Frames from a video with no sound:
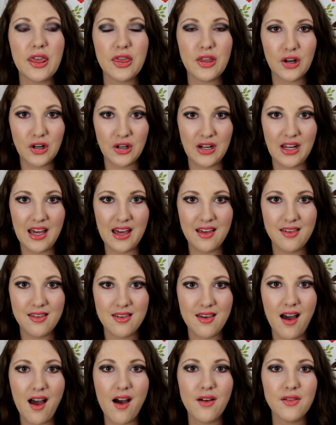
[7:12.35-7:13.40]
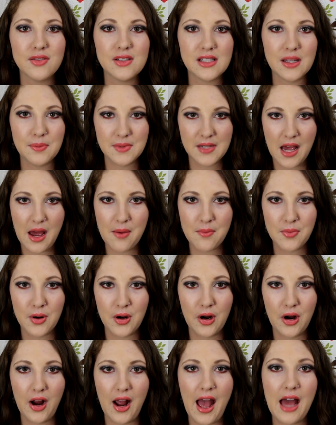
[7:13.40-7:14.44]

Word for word: thirtieth of September